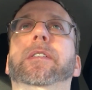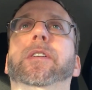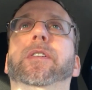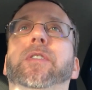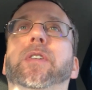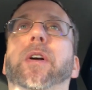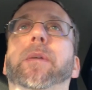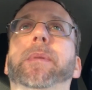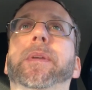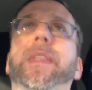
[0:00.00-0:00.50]

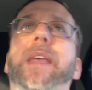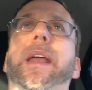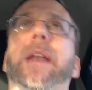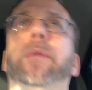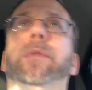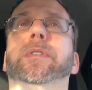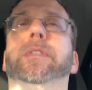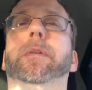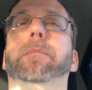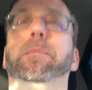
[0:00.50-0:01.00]
determined that
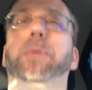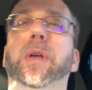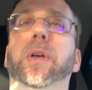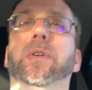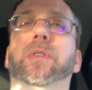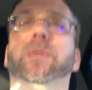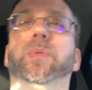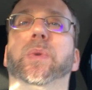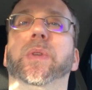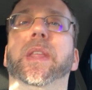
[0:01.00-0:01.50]
it was
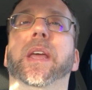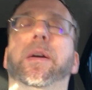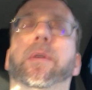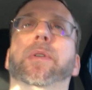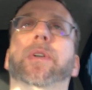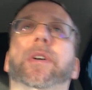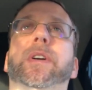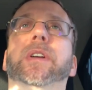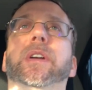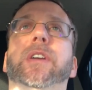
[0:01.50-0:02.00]
abuse when they
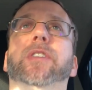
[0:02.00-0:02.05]
were